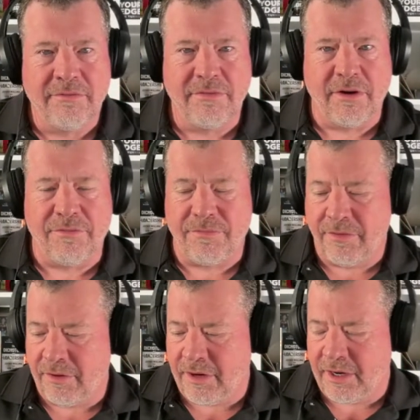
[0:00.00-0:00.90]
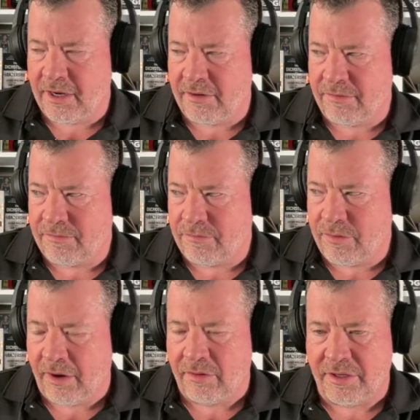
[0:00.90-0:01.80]
very, very
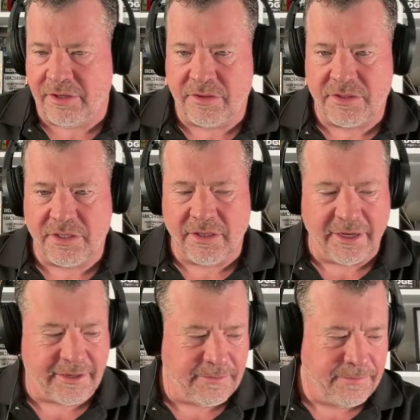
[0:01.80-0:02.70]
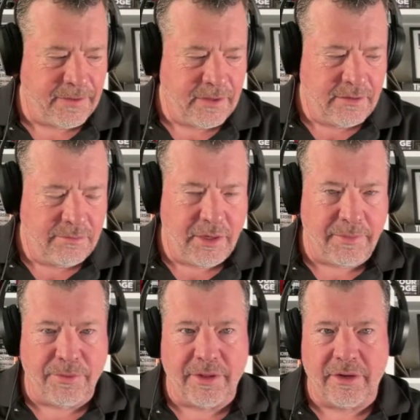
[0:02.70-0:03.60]
rarely do you see like
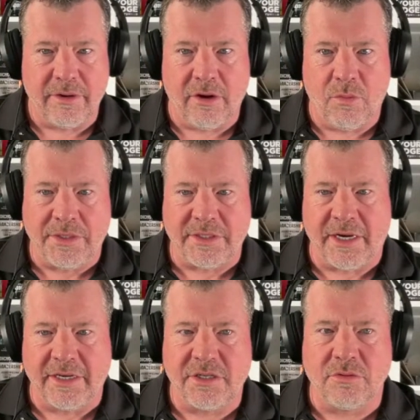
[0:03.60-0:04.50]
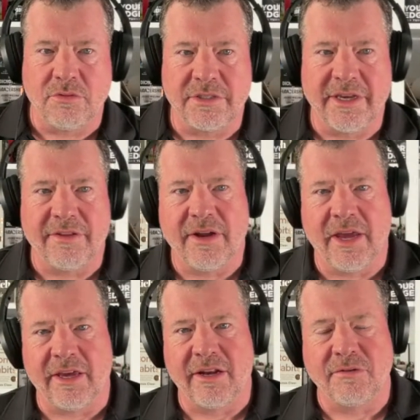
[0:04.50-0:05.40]
people that all went to high school together
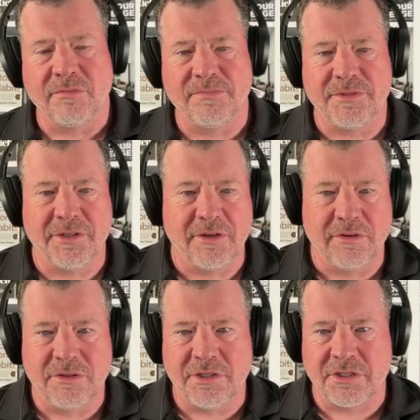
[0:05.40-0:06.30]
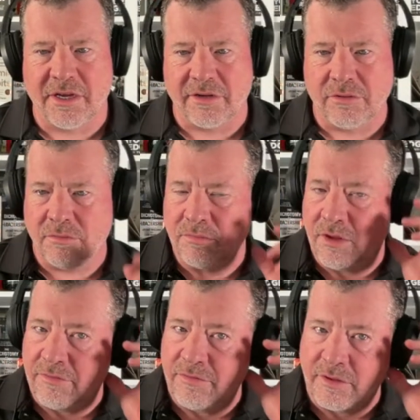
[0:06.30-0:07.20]
hanging out, and it's just kind of cool. A
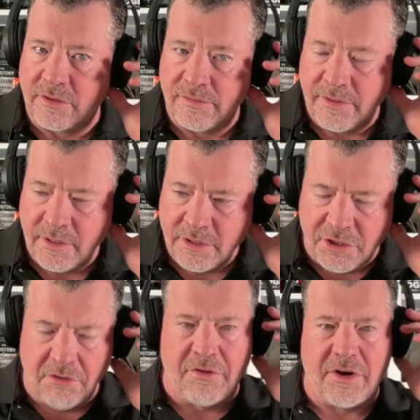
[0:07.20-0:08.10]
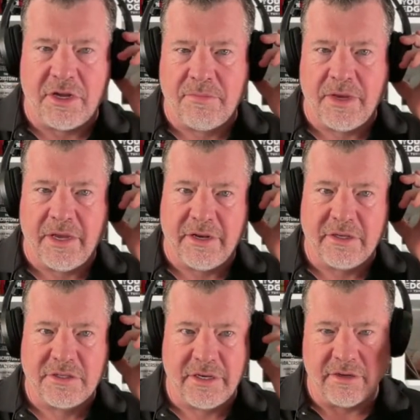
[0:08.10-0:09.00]
lot of fun. Touring Man
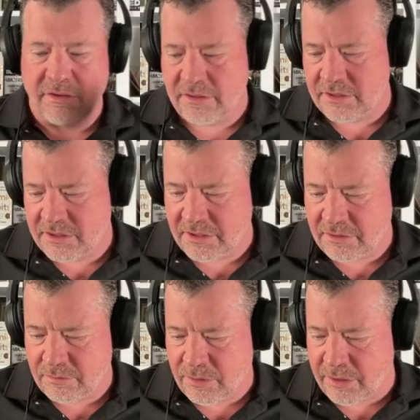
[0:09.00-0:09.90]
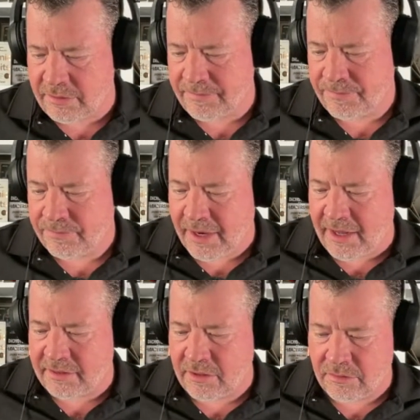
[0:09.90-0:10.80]
is here. Good to see you, brother.
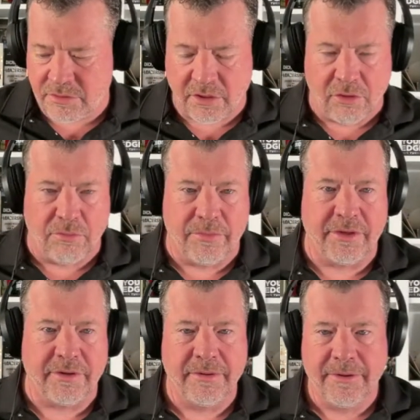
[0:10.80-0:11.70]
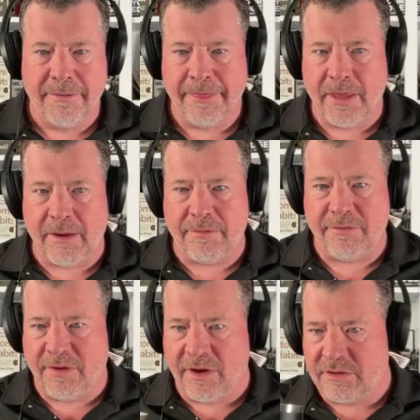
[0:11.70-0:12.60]
Matthew Tolman. Happy
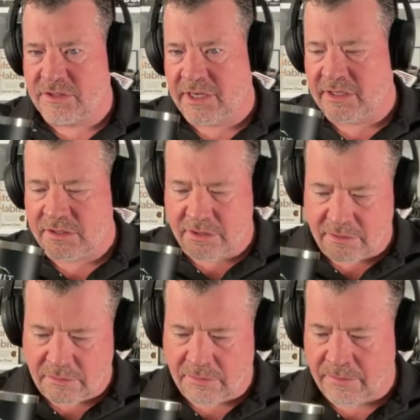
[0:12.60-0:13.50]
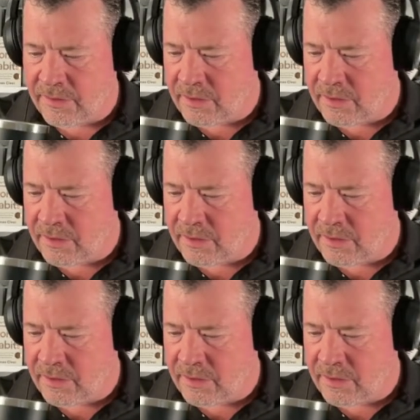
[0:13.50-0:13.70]
Father's Day to you.